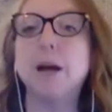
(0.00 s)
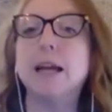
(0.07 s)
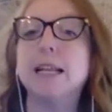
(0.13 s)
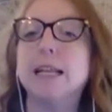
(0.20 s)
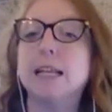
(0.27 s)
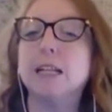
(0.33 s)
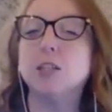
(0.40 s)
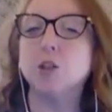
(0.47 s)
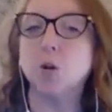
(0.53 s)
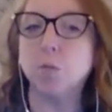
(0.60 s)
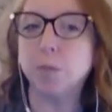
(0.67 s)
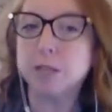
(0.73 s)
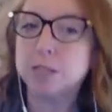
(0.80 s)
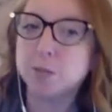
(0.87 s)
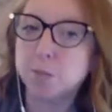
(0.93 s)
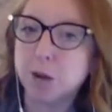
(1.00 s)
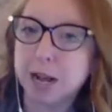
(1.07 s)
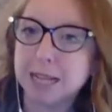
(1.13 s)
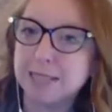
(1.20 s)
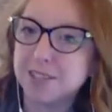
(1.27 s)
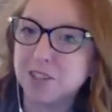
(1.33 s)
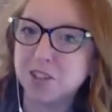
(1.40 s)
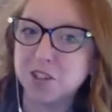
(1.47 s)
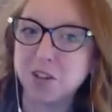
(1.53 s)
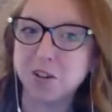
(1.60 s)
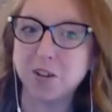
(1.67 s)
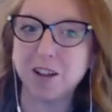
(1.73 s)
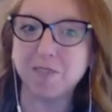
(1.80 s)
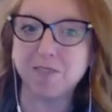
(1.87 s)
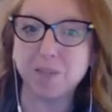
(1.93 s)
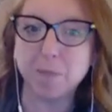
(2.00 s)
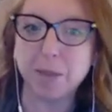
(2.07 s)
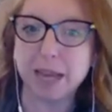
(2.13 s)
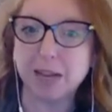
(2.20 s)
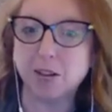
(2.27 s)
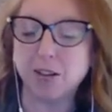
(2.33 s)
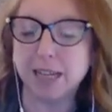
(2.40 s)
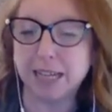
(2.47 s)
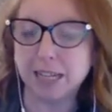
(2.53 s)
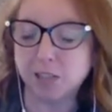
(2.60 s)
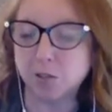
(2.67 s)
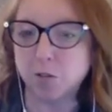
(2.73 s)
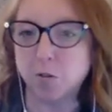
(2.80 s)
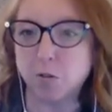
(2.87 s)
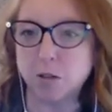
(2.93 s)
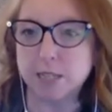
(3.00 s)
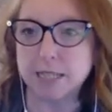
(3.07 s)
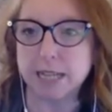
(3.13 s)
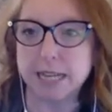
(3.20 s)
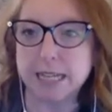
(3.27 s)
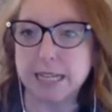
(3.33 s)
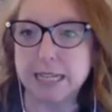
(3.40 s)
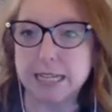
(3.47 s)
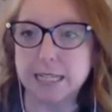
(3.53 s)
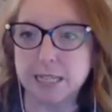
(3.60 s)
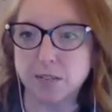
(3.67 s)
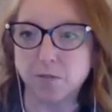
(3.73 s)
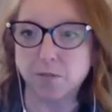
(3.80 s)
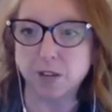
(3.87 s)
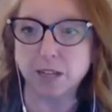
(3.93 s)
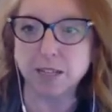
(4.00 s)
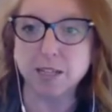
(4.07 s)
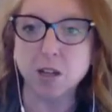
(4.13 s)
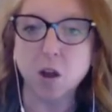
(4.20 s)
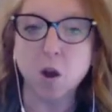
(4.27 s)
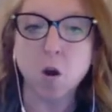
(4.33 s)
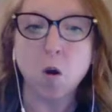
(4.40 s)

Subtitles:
but don't be surprised too if the banner in your course site is different.